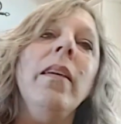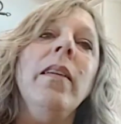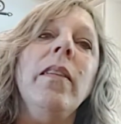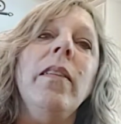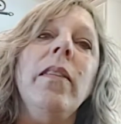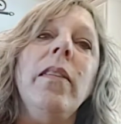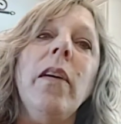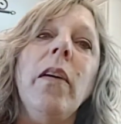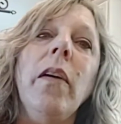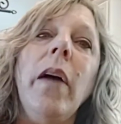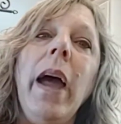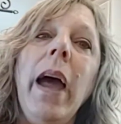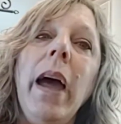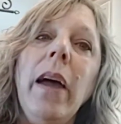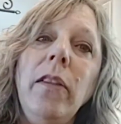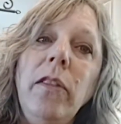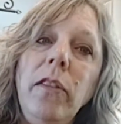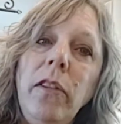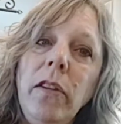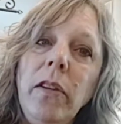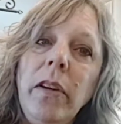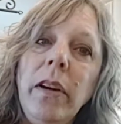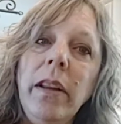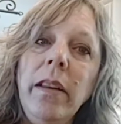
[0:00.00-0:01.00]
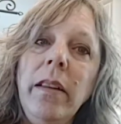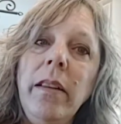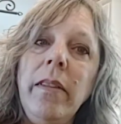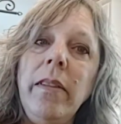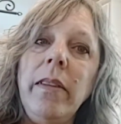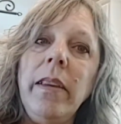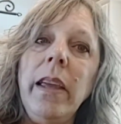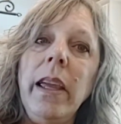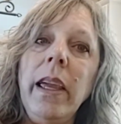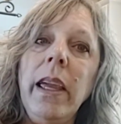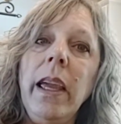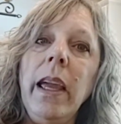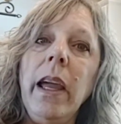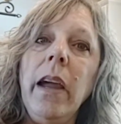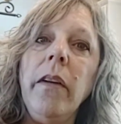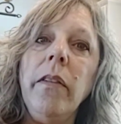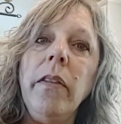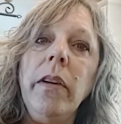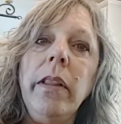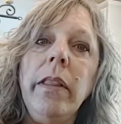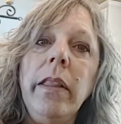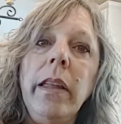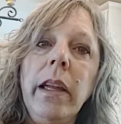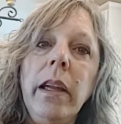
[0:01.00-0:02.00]
So as you can see,
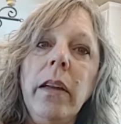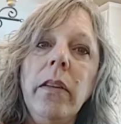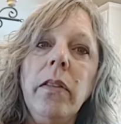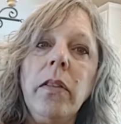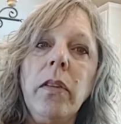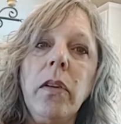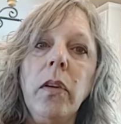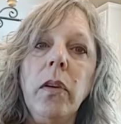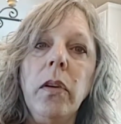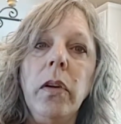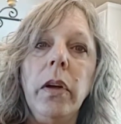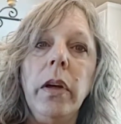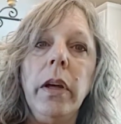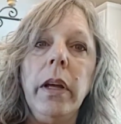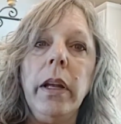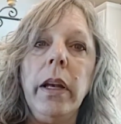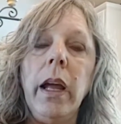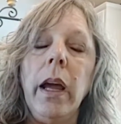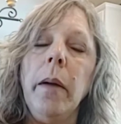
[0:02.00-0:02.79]
everything is good.